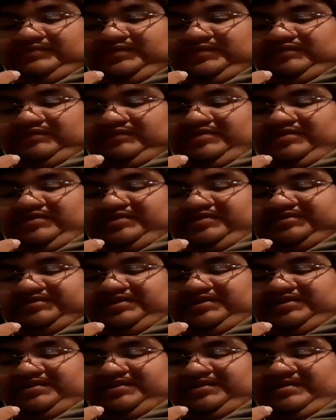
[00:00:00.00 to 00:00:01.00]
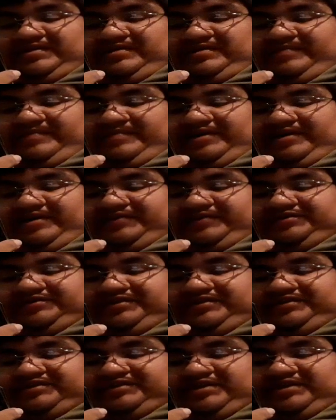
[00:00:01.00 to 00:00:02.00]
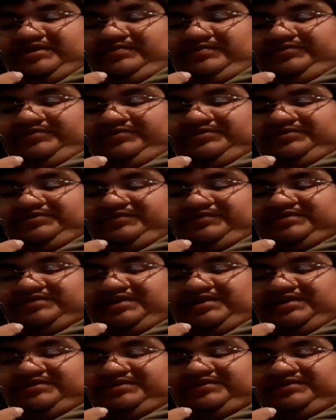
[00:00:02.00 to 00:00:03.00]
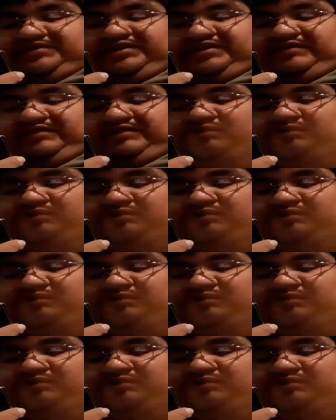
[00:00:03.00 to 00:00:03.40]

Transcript: Rearguard skill at the end of battle. This unit attack or boost and retire this unit, and one